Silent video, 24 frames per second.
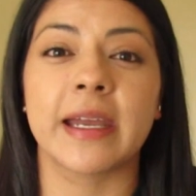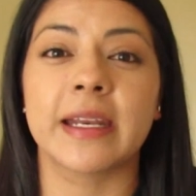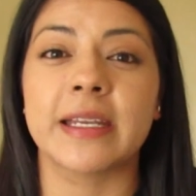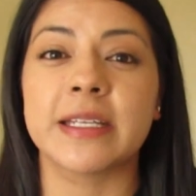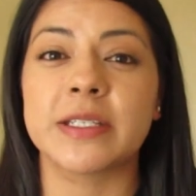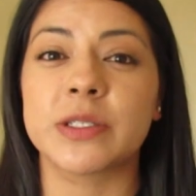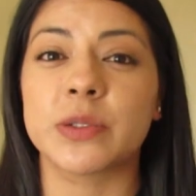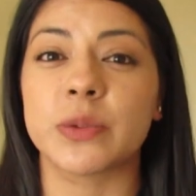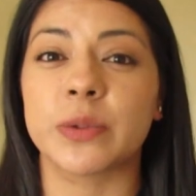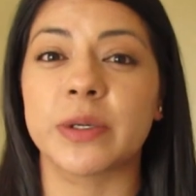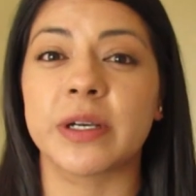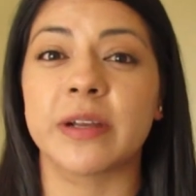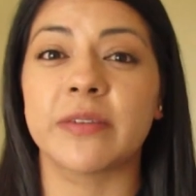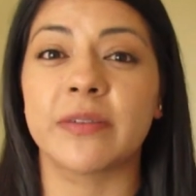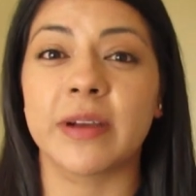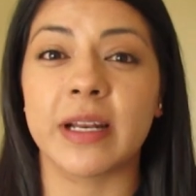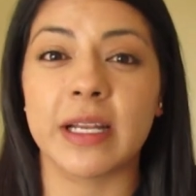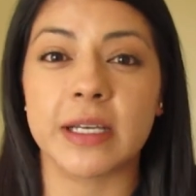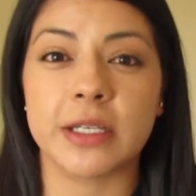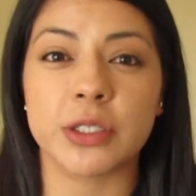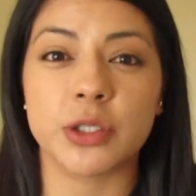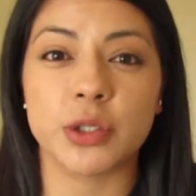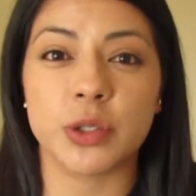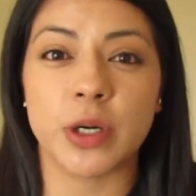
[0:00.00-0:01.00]
any sort of
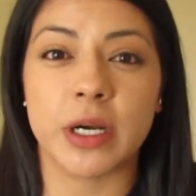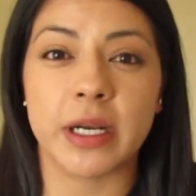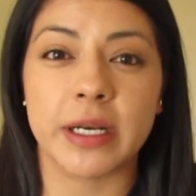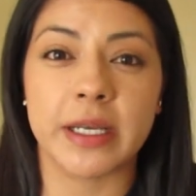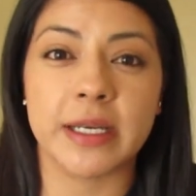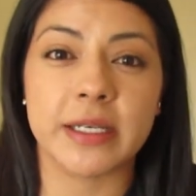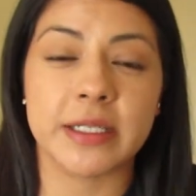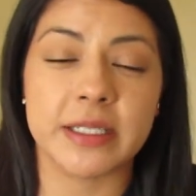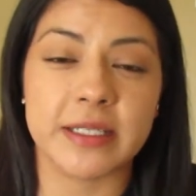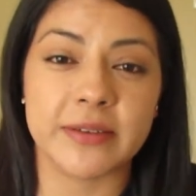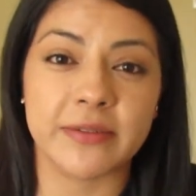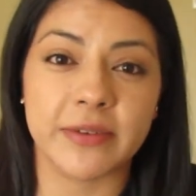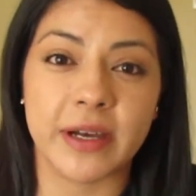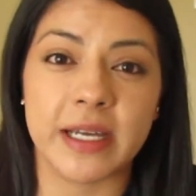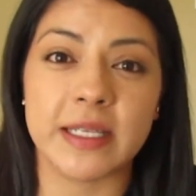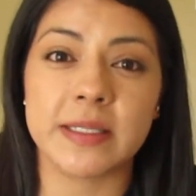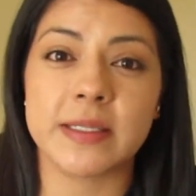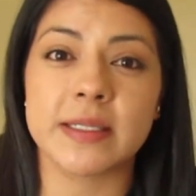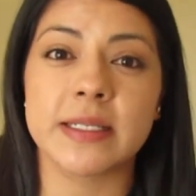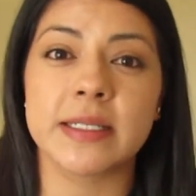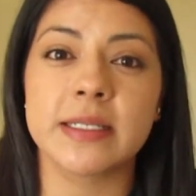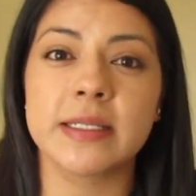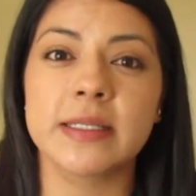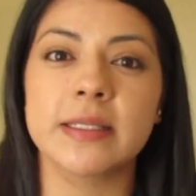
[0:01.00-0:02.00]
electronic
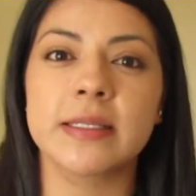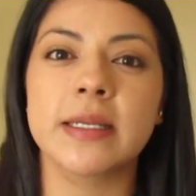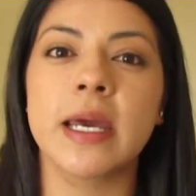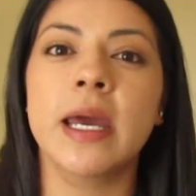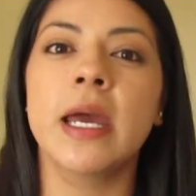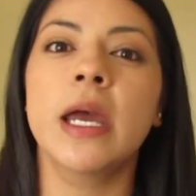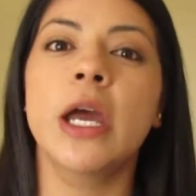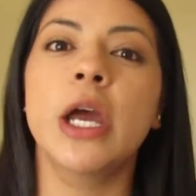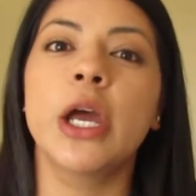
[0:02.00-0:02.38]
devices,